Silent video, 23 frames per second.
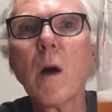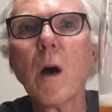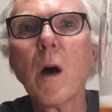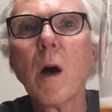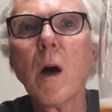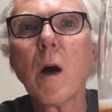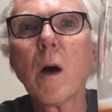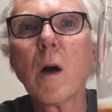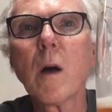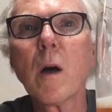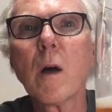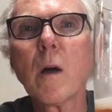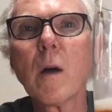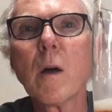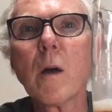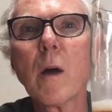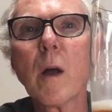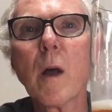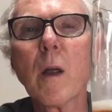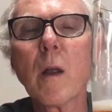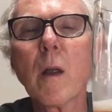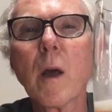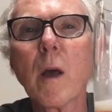
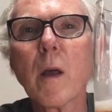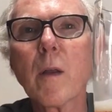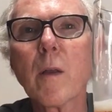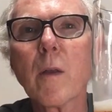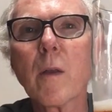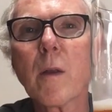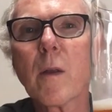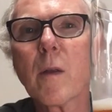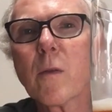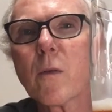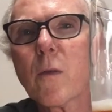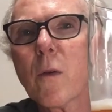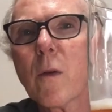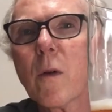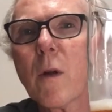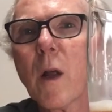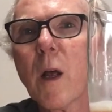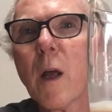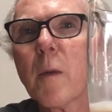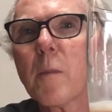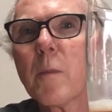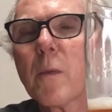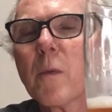I think certain
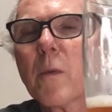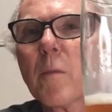hops